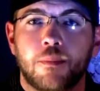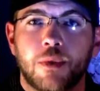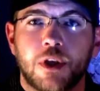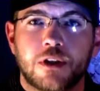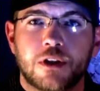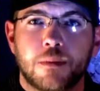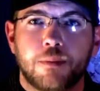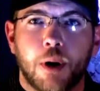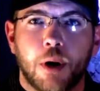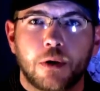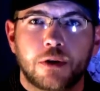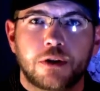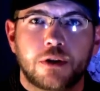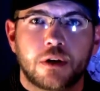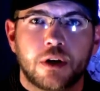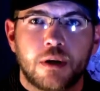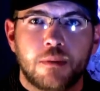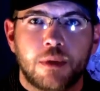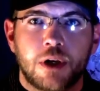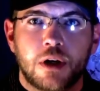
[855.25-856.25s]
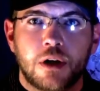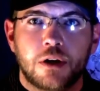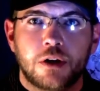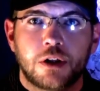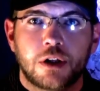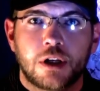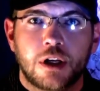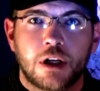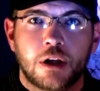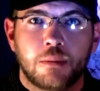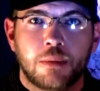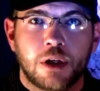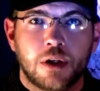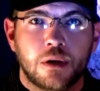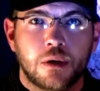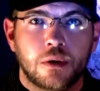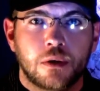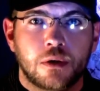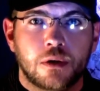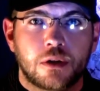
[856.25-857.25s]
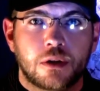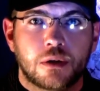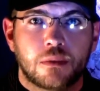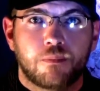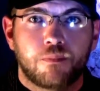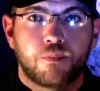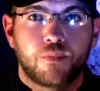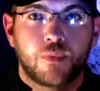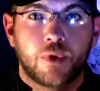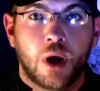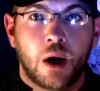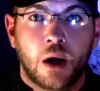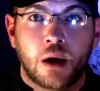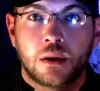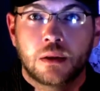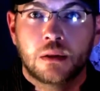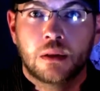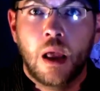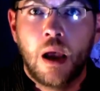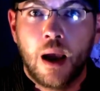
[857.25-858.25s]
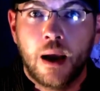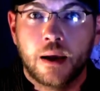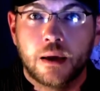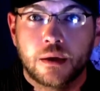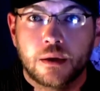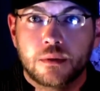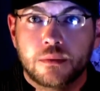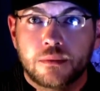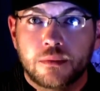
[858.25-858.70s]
Is the poster image going to be used online?